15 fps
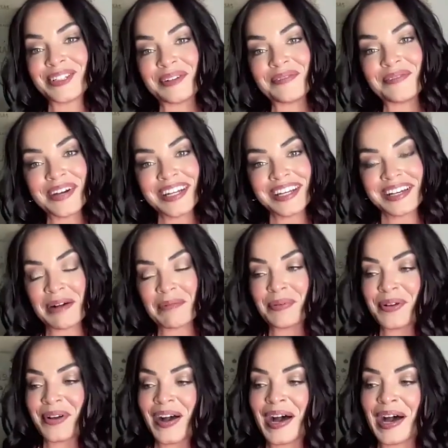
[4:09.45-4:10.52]
She won a
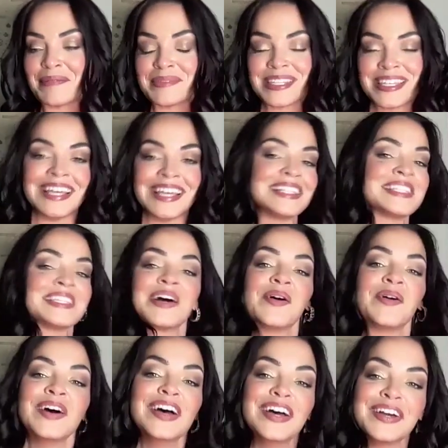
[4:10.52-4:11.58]
couple comps, and
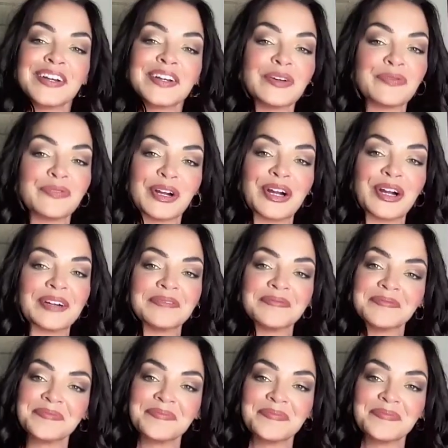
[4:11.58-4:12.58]
so good for her.